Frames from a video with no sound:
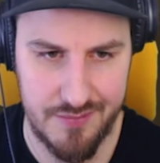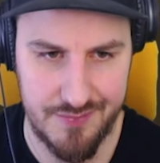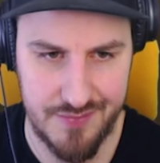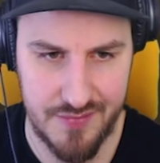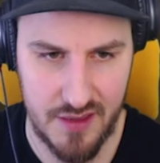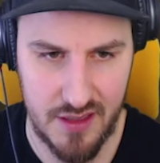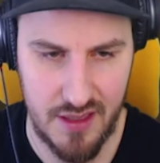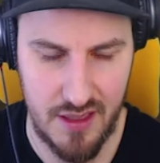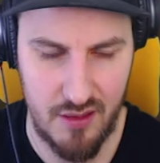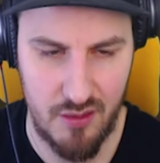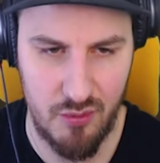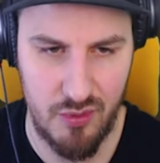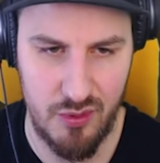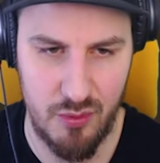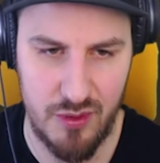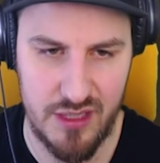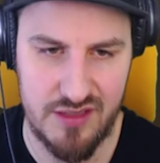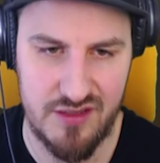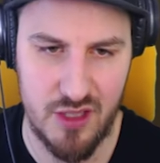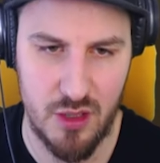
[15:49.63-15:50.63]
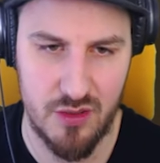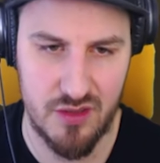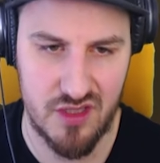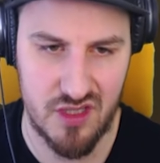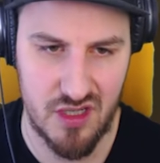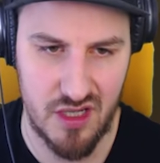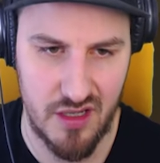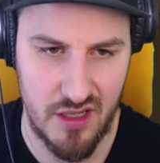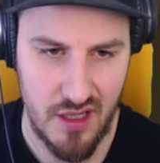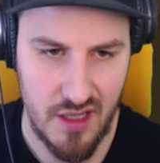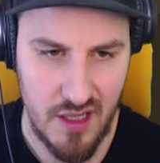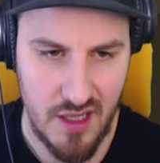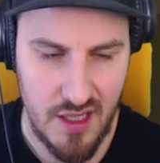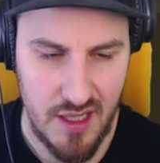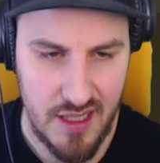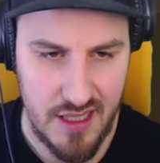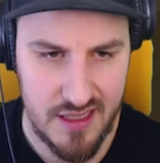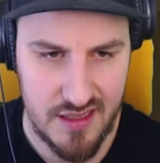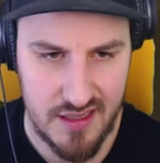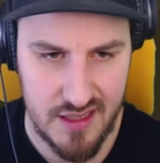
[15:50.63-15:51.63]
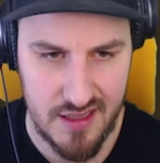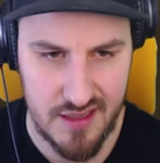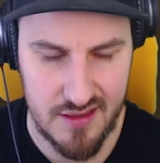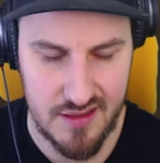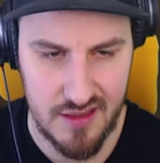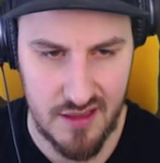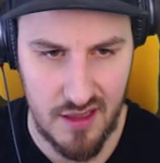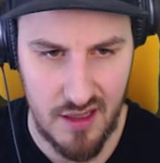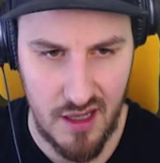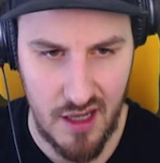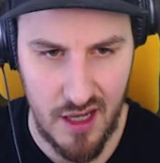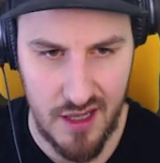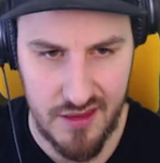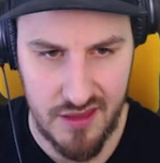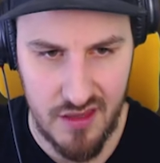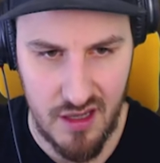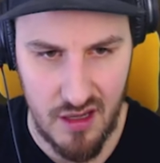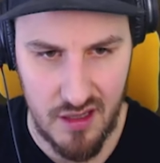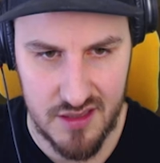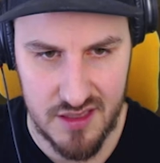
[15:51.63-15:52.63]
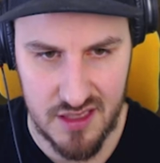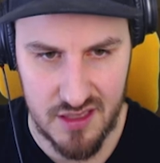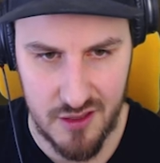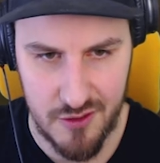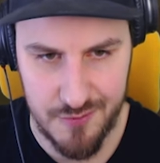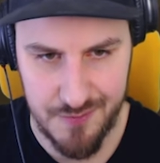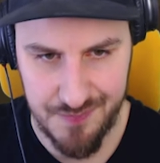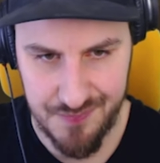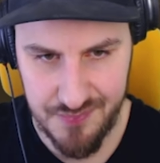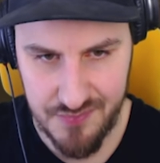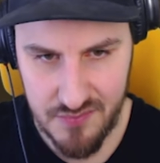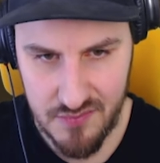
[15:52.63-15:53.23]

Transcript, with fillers: wait. Yeah, we, we'll do it, sir. He says, I thought so.